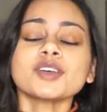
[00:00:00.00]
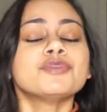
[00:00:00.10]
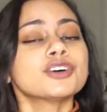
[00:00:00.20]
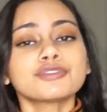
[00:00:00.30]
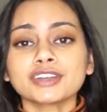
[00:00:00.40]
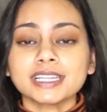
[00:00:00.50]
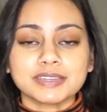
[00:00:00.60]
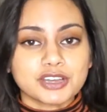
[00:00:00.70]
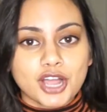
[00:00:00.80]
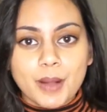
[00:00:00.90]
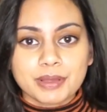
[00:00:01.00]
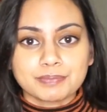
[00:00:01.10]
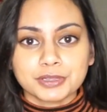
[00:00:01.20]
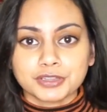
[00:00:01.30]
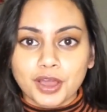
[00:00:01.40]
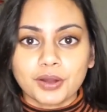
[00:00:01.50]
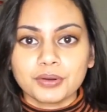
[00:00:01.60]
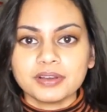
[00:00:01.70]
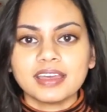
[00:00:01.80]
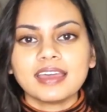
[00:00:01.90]
feel free to leave a comment
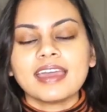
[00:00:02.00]
below.